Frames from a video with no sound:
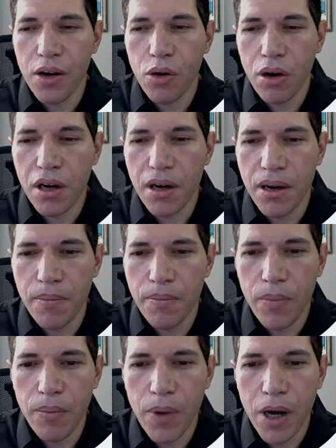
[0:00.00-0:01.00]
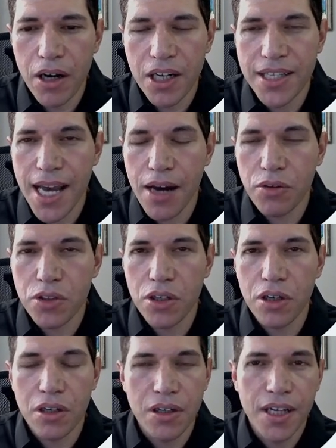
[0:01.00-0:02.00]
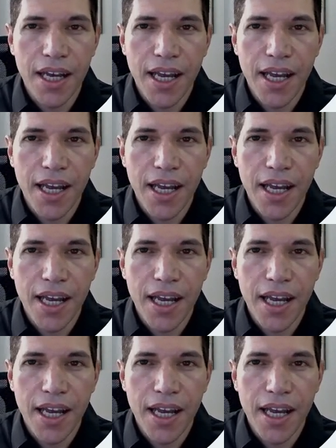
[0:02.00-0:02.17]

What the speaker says: or a market downturn,